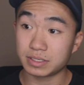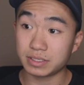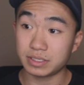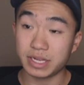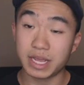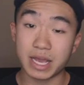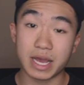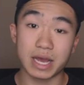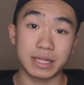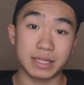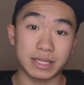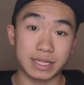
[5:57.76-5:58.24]

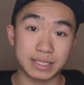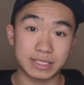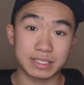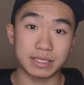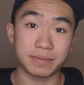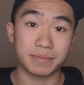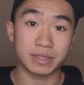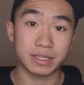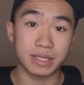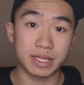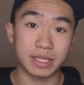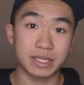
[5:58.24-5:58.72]
yeah, that's
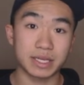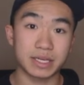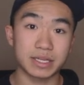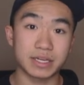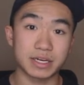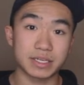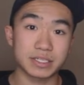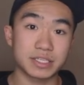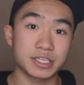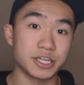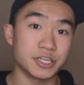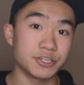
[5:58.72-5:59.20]
something that the
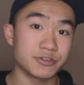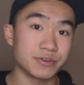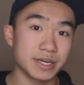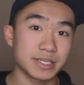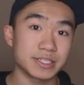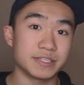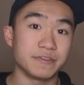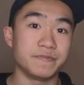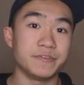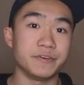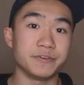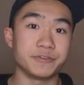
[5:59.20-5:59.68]
Canucks could
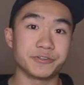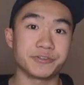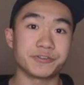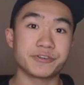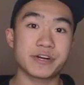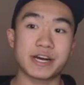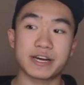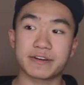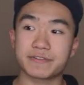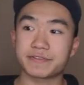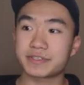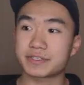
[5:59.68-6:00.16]
address in future
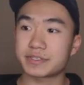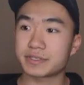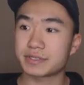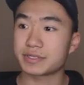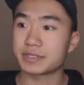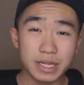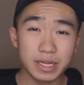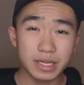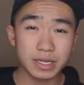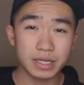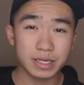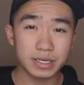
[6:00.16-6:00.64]
drafts.
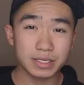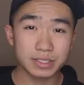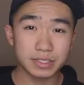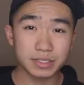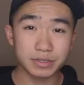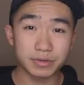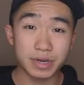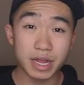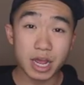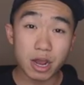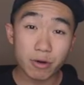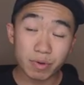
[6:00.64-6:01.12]
And
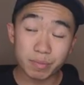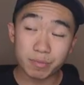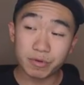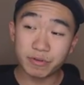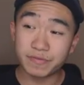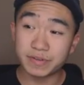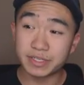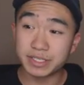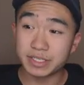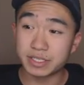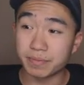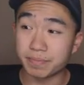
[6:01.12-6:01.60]
so now we
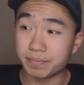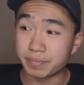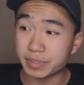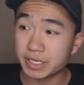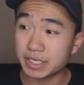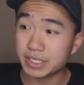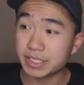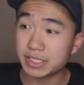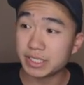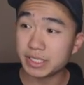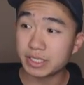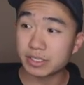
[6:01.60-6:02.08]
move into the
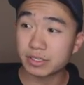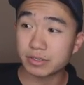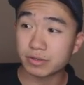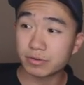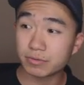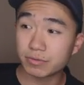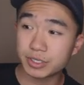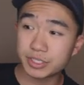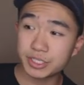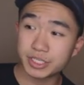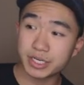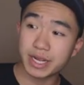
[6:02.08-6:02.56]
B
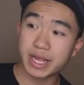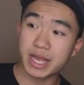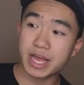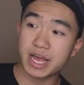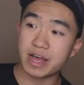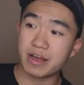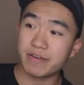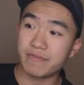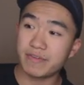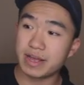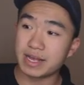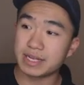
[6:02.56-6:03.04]
tier, which I have